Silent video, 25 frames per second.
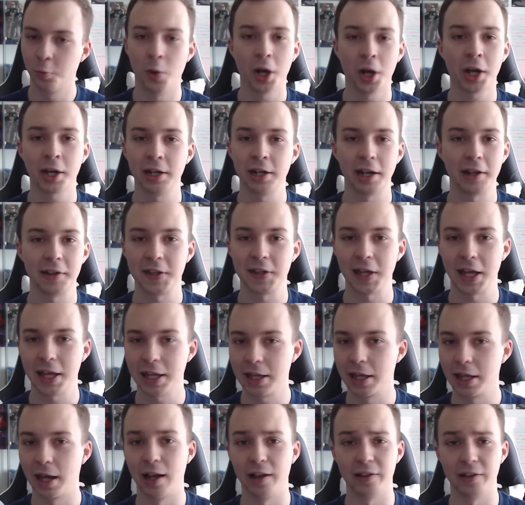what can I say,
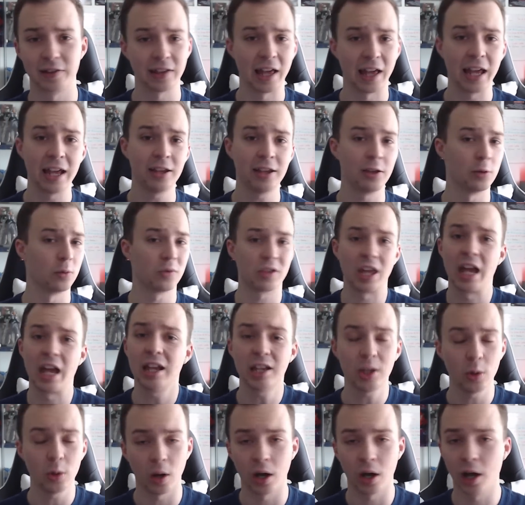guys? Thank you.
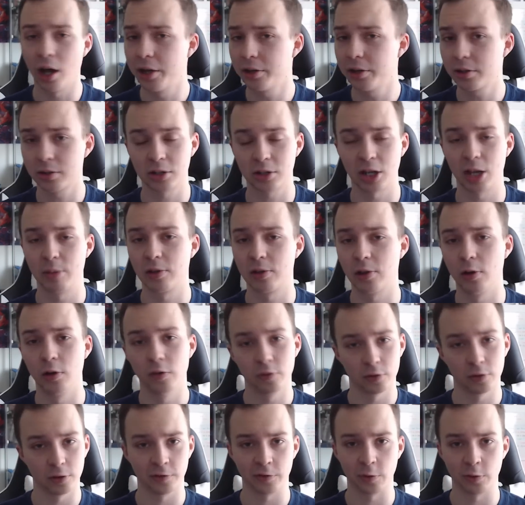Thank you a hundred times
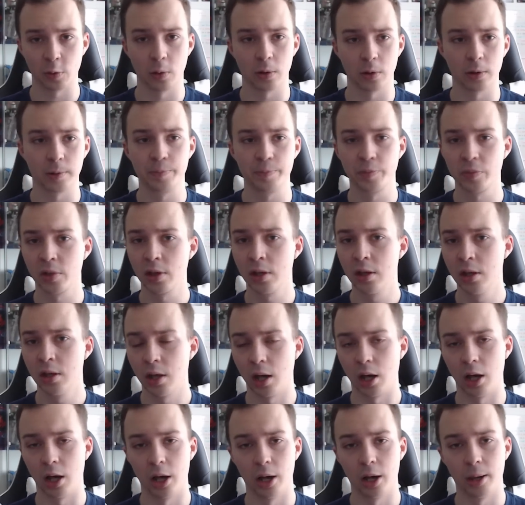over for
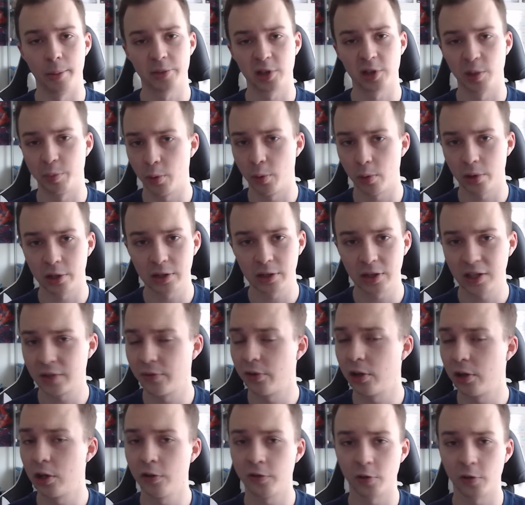uh, supporting this
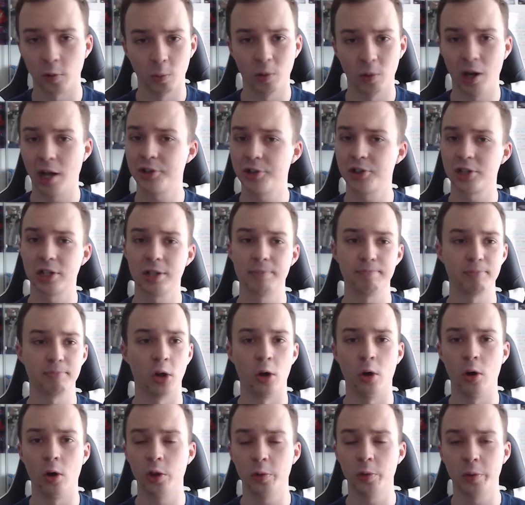video, for watching it
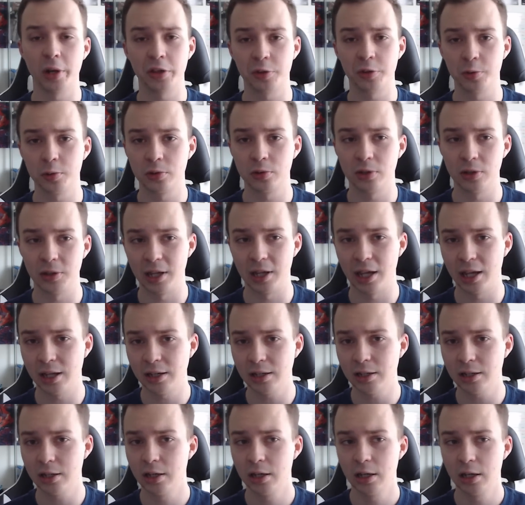all the way through to the
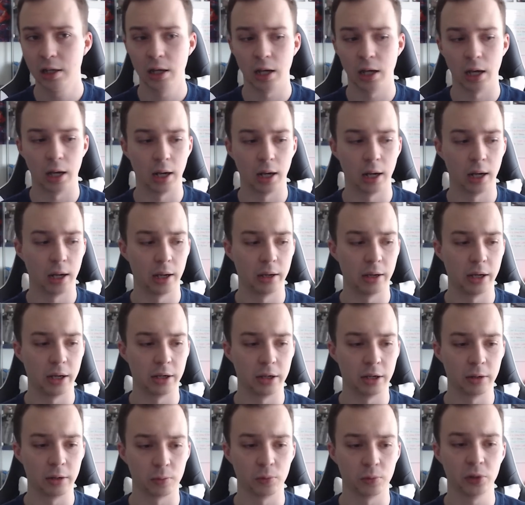end. Uh,
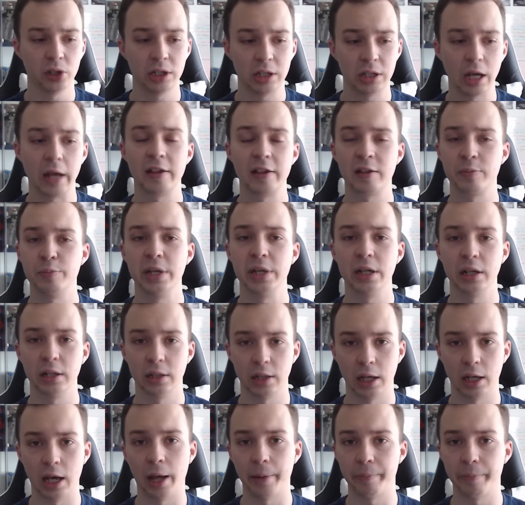it, it, really does mean a
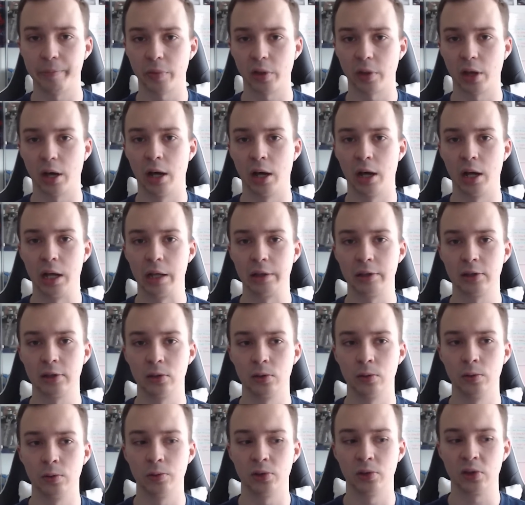lot uh,
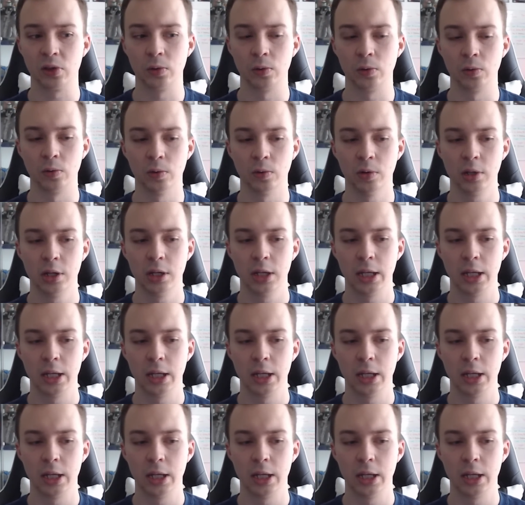to, to